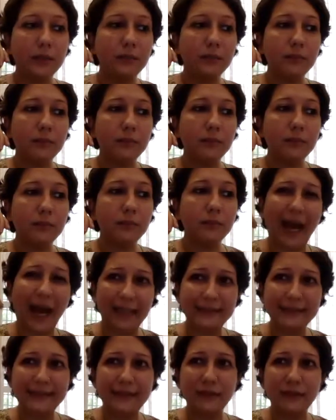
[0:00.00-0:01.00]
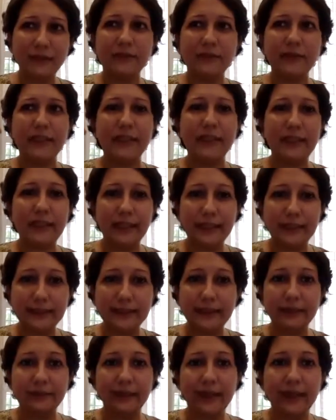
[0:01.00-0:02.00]
most hassle-free,
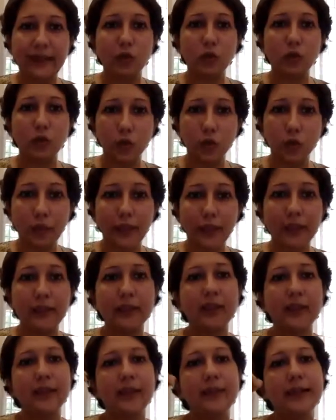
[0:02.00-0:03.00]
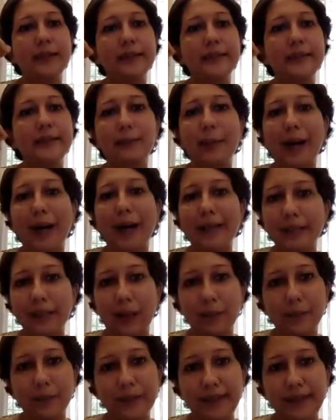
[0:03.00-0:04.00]
easy way to do it is by the
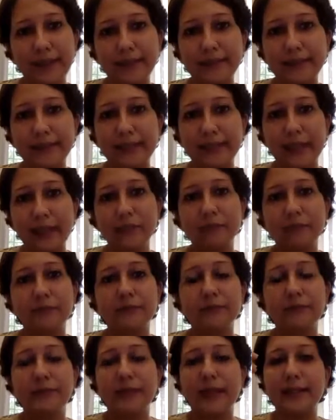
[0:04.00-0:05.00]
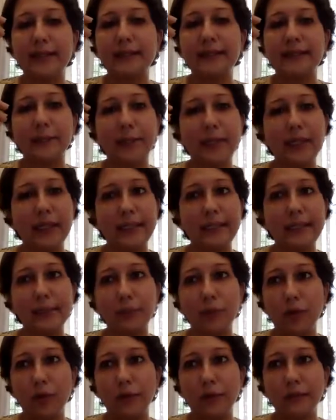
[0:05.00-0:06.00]
company itself. There is typically the
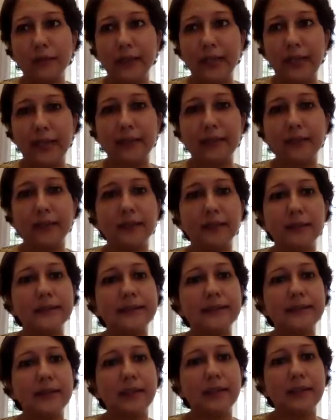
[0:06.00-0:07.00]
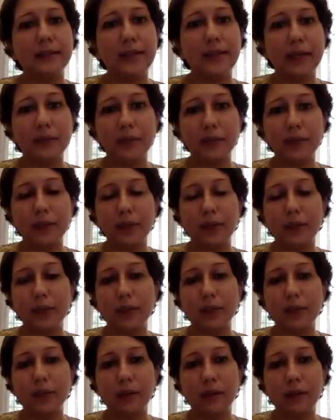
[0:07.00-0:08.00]
board of directors that will
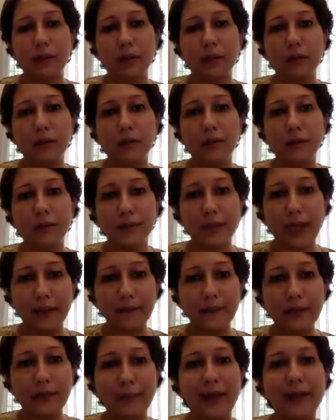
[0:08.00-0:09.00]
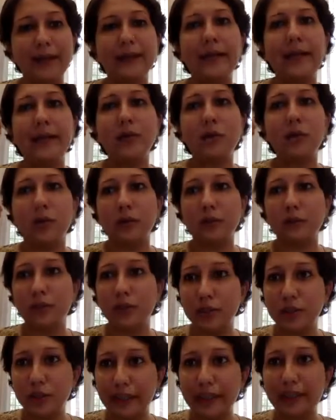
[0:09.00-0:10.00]
run the mandate on
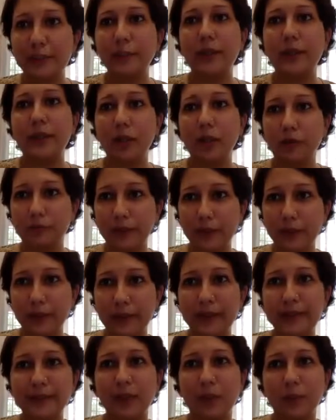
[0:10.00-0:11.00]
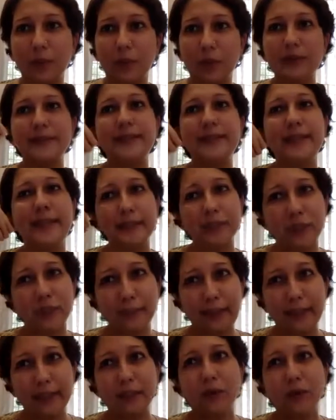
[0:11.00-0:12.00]
treatment of the ESOP policy. It has to
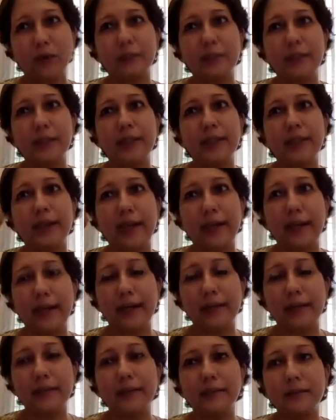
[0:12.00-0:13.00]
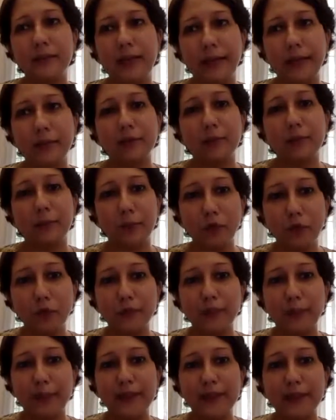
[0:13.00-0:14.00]
be adopted and kind of
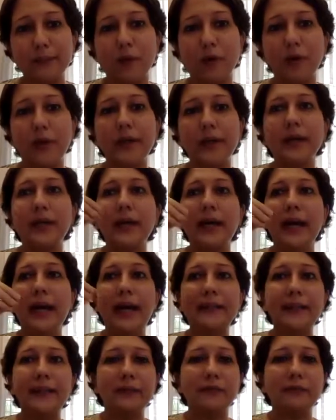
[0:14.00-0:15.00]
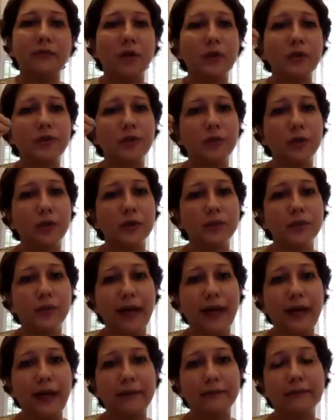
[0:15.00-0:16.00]
approved by the board. And then, of course, you also
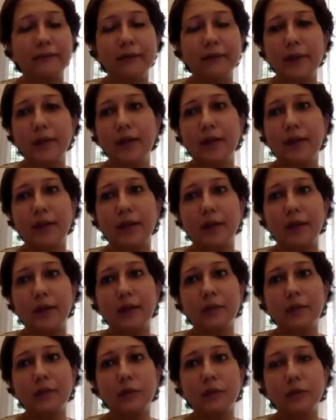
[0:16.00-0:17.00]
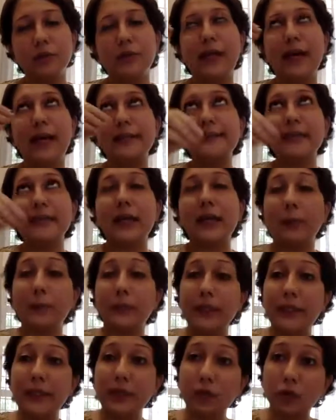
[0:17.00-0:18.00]
have, you could, as the
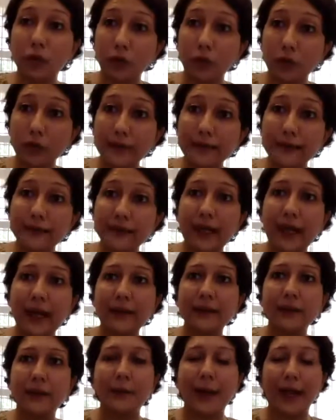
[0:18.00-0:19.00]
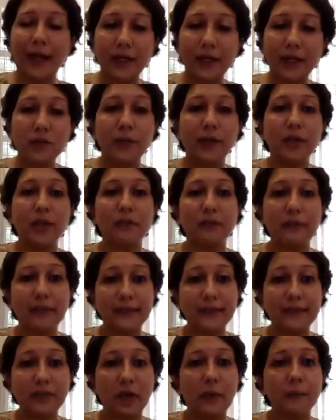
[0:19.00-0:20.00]
company grows and the management of
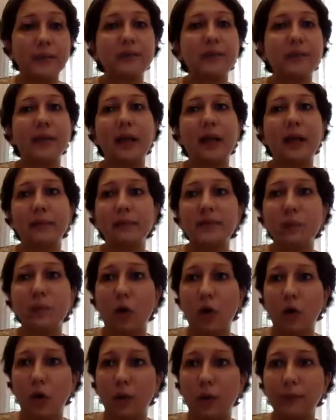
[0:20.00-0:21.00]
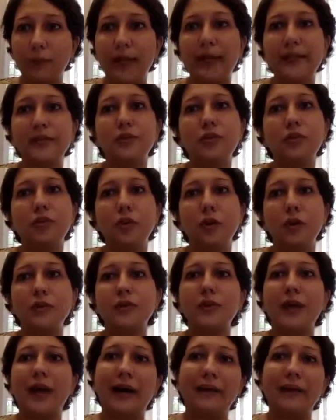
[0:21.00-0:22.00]
ESOPs becomes more complex, you could
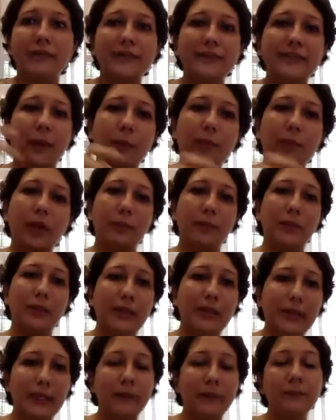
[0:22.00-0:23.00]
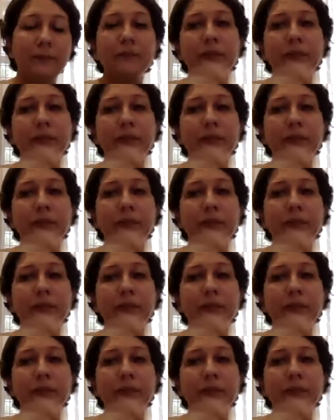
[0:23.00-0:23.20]
also have a subcommittee